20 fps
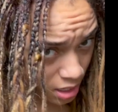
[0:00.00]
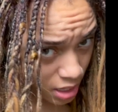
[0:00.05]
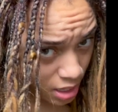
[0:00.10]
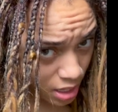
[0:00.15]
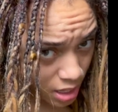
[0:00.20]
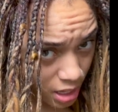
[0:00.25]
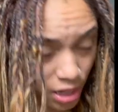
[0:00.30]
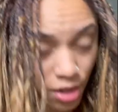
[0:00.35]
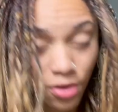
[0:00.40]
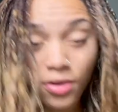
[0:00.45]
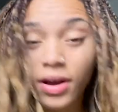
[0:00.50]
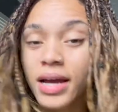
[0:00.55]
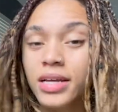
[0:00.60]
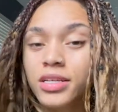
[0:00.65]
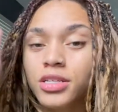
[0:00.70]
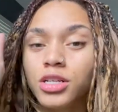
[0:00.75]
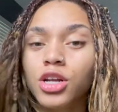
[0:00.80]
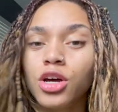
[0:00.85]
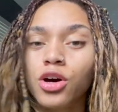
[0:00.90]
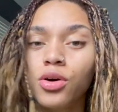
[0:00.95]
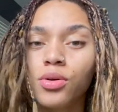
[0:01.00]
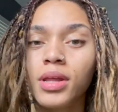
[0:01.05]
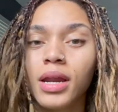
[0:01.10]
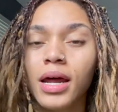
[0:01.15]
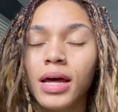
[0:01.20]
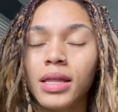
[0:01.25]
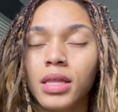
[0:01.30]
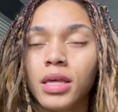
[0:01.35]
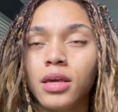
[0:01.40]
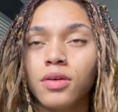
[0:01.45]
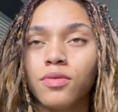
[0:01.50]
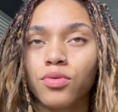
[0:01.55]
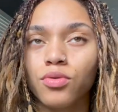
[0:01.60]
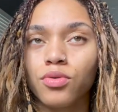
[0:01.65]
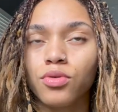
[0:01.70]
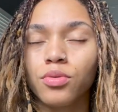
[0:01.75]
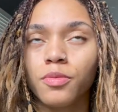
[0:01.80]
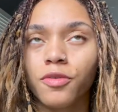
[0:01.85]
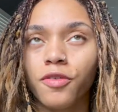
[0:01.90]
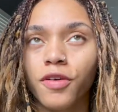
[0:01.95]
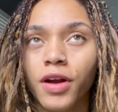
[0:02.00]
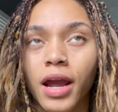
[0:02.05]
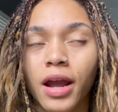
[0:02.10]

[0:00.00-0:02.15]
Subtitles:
and you guys know that I leave room for